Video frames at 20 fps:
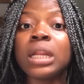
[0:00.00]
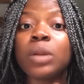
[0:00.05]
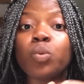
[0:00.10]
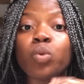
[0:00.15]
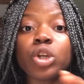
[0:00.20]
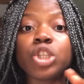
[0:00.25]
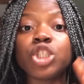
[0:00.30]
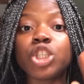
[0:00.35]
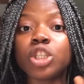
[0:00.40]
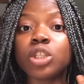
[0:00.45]

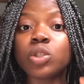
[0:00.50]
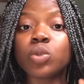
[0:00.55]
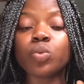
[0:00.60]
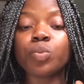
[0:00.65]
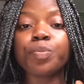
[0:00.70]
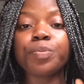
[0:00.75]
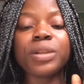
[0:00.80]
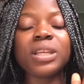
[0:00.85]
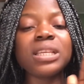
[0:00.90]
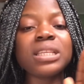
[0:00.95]
watching to
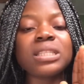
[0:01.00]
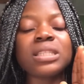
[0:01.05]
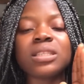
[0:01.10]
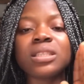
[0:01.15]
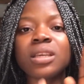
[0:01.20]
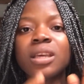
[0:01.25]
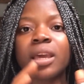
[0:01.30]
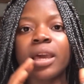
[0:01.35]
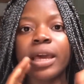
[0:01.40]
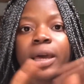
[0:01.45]

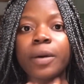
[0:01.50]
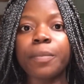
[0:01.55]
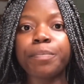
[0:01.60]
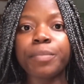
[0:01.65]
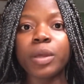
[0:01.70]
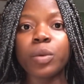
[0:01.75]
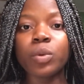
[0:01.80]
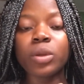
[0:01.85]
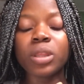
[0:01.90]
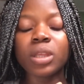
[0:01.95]
please help
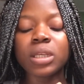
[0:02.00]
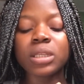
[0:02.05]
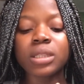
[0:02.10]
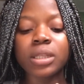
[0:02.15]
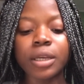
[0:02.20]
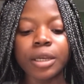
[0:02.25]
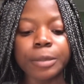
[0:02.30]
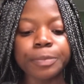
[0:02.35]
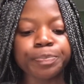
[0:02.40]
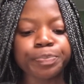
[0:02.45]
me with this
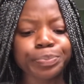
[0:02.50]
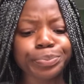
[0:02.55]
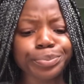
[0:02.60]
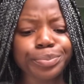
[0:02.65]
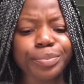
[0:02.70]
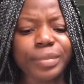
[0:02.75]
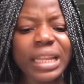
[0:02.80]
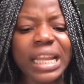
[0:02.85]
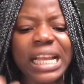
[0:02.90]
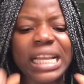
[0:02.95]
thing.
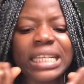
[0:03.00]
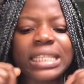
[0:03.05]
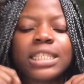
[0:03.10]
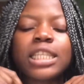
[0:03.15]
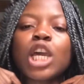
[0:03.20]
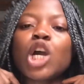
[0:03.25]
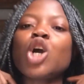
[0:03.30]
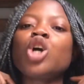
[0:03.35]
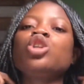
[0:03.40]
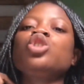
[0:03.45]

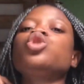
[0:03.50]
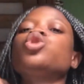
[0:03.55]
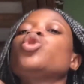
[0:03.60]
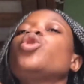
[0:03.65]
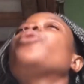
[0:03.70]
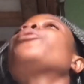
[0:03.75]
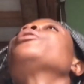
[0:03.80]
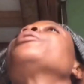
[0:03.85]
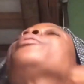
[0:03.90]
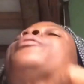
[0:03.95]
Second
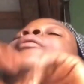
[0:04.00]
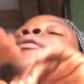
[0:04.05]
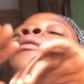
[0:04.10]
story,